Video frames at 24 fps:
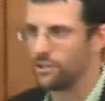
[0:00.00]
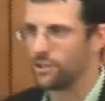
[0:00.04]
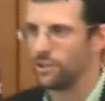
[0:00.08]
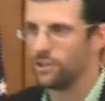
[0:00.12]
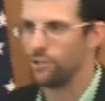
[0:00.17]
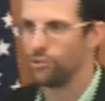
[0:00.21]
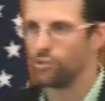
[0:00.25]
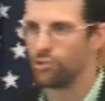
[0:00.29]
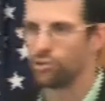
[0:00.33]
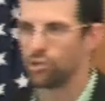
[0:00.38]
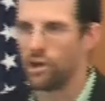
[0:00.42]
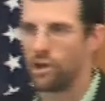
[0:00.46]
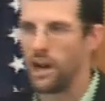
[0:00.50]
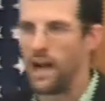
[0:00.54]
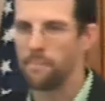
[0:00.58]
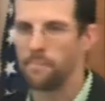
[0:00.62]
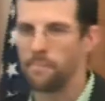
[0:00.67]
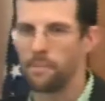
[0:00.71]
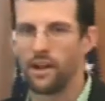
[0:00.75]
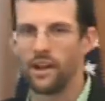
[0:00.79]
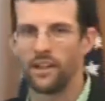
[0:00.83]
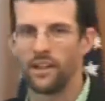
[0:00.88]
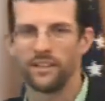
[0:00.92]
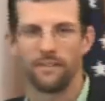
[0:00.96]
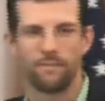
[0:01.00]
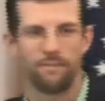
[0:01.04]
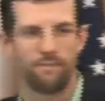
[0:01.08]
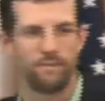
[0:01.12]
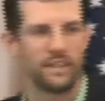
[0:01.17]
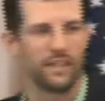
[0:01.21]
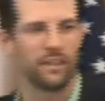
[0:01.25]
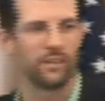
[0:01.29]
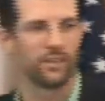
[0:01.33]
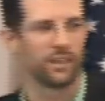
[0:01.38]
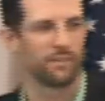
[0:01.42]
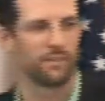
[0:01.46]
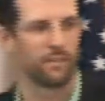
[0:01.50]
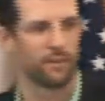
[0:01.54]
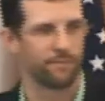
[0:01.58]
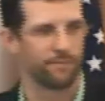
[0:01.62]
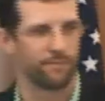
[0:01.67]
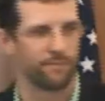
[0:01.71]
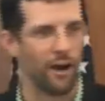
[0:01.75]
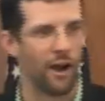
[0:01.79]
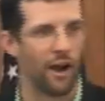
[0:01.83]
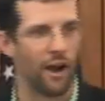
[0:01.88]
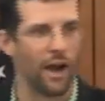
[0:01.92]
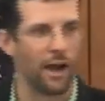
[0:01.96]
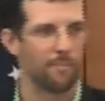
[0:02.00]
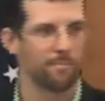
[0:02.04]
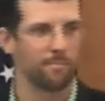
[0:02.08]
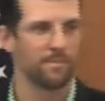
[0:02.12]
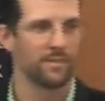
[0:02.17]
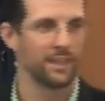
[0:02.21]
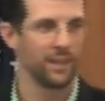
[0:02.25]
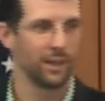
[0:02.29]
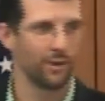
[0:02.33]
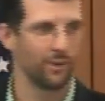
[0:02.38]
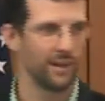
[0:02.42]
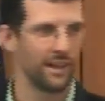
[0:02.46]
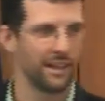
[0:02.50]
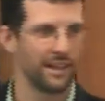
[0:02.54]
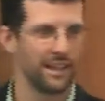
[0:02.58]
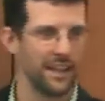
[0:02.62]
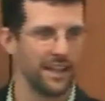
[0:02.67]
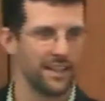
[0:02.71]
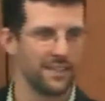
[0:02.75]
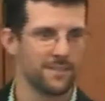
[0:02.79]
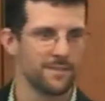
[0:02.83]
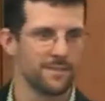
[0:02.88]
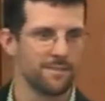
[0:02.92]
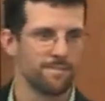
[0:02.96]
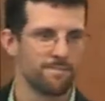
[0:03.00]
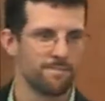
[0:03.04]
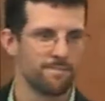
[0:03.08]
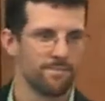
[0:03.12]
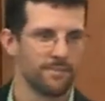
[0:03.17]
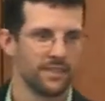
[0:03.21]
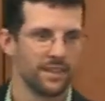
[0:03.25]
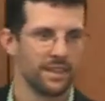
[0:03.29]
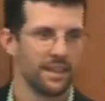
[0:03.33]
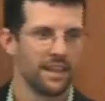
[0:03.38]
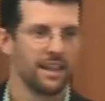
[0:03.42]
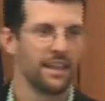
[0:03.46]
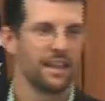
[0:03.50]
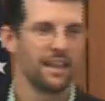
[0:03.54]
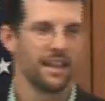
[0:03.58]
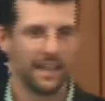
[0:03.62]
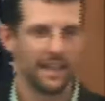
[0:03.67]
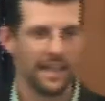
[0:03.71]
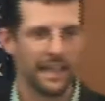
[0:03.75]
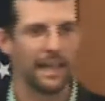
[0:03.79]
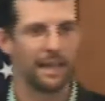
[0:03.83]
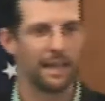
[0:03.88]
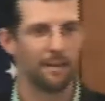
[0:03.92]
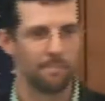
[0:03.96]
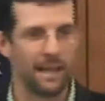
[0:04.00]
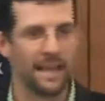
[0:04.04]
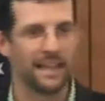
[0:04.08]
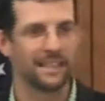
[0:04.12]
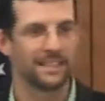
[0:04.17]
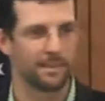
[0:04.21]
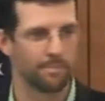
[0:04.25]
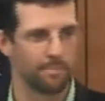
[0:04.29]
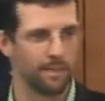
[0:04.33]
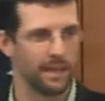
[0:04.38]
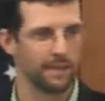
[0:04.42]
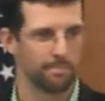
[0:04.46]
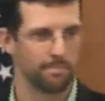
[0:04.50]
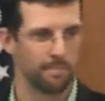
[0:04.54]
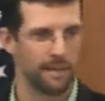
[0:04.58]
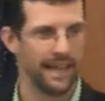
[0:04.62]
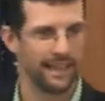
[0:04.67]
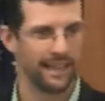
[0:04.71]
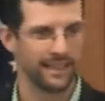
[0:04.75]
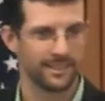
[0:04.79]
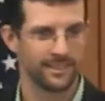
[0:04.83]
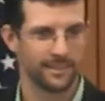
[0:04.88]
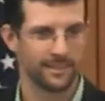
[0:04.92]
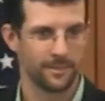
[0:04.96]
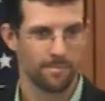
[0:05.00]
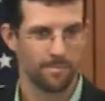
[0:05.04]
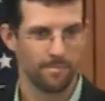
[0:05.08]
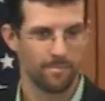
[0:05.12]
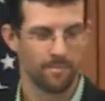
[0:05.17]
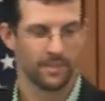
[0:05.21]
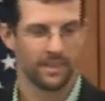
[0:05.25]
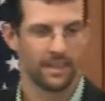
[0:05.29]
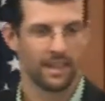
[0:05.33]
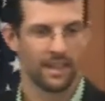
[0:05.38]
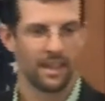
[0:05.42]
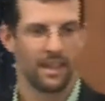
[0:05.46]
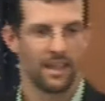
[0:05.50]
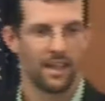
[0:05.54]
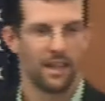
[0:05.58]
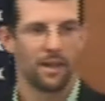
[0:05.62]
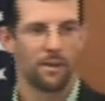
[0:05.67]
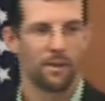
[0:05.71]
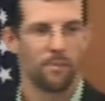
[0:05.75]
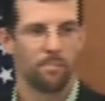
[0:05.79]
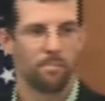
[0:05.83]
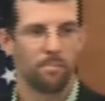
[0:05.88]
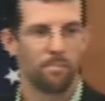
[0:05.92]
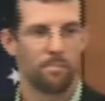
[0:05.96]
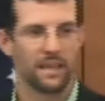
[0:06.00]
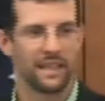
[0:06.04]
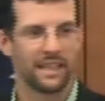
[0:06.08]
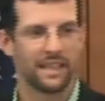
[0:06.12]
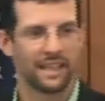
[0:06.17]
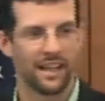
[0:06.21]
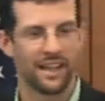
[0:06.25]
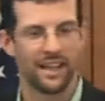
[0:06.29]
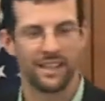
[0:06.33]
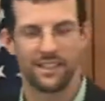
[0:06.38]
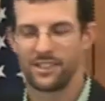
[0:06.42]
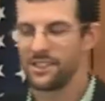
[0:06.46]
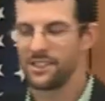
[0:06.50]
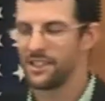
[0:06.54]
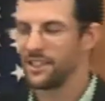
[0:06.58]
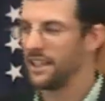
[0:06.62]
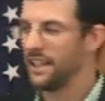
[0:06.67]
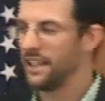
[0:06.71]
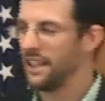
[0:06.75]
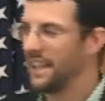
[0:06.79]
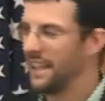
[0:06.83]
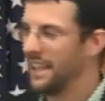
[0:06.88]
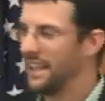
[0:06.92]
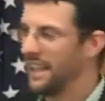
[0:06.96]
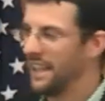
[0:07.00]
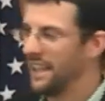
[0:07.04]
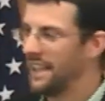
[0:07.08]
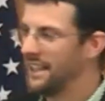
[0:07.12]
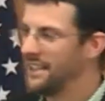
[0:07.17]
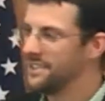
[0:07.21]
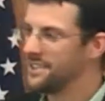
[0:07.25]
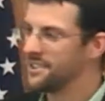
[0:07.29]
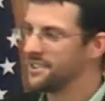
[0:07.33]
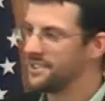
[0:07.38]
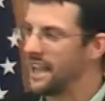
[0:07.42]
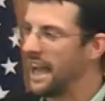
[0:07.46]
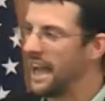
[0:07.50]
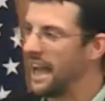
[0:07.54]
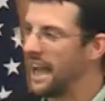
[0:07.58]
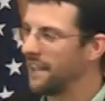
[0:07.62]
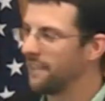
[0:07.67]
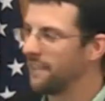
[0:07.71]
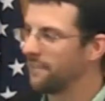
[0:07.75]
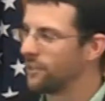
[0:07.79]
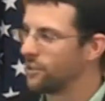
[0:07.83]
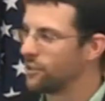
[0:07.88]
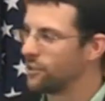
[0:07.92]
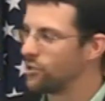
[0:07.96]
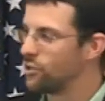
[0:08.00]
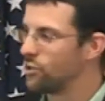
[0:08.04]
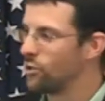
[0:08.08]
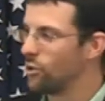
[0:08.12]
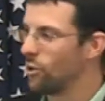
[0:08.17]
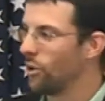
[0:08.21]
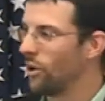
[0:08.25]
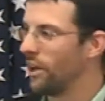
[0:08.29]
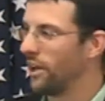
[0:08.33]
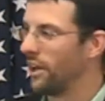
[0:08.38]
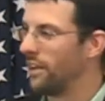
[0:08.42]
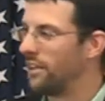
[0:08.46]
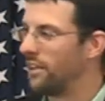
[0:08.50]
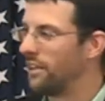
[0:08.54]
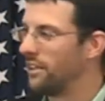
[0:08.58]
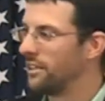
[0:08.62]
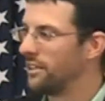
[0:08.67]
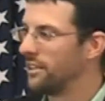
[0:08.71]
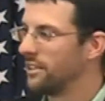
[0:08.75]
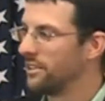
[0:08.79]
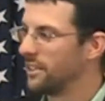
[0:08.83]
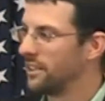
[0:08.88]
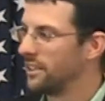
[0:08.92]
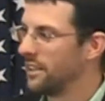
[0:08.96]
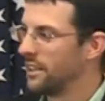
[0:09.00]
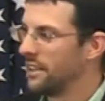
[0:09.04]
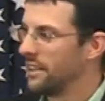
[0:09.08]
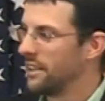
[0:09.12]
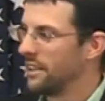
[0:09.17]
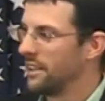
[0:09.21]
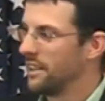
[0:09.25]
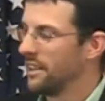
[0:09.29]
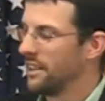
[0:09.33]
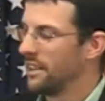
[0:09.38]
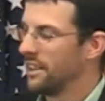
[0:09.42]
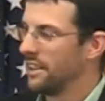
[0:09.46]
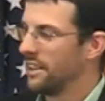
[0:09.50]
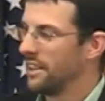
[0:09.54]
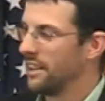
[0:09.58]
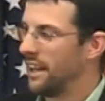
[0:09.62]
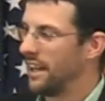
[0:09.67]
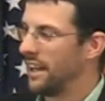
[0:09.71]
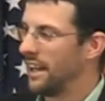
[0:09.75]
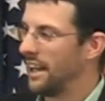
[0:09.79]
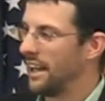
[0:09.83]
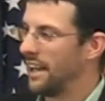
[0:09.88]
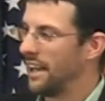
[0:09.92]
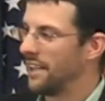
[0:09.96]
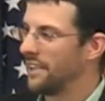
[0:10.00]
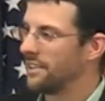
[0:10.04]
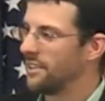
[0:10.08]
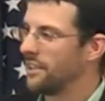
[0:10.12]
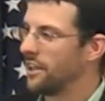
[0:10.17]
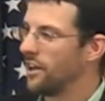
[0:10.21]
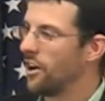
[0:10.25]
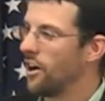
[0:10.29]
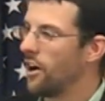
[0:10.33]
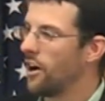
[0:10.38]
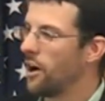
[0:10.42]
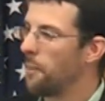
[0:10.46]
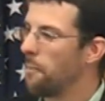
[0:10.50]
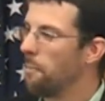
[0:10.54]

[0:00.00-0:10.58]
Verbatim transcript: and you drop it on the field of a farm, you know what it does? It makes a big mess. Because inside of the soil, uh, there are